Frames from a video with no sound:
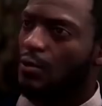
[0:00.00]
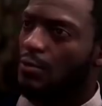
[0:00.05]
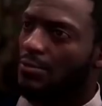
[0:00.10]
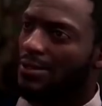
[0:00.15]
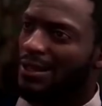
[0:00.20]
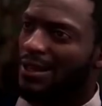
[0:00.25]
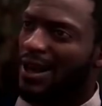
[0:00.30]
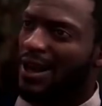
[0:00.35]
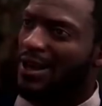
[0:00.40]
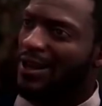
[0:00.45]
Oh,
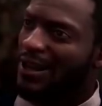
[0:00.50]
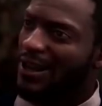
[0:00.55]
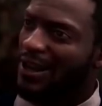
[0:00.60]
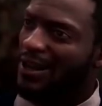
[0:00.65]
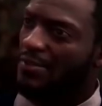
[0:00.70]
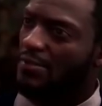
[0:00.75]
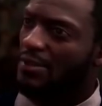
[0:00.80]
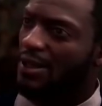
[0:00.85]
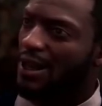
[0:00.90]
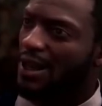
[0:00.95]
you mean like
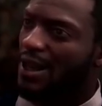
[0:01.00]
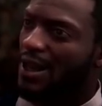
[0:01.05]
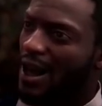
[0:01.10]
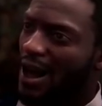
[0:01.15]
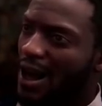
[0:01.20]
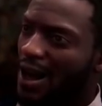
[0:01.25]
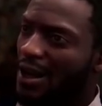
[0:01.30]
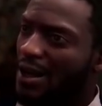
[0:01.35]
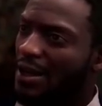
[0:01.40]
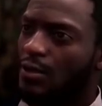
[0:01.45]
you helped
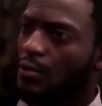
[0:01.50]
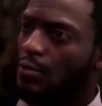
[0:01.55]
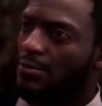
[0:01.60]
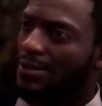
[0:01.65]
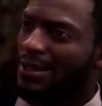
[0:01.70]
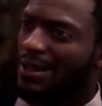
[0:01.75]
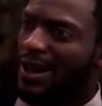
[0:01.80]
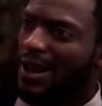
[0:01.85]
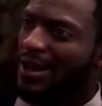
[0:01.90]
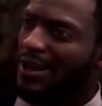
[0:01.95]
us when we had to
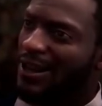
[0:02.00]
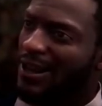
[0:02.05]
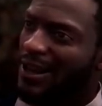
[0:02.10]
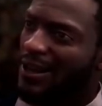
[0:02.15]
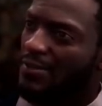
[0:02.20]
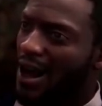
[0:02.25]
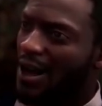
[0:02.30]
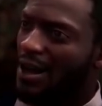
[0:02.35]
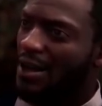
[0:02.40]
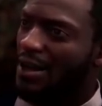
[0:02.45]
deal with cringy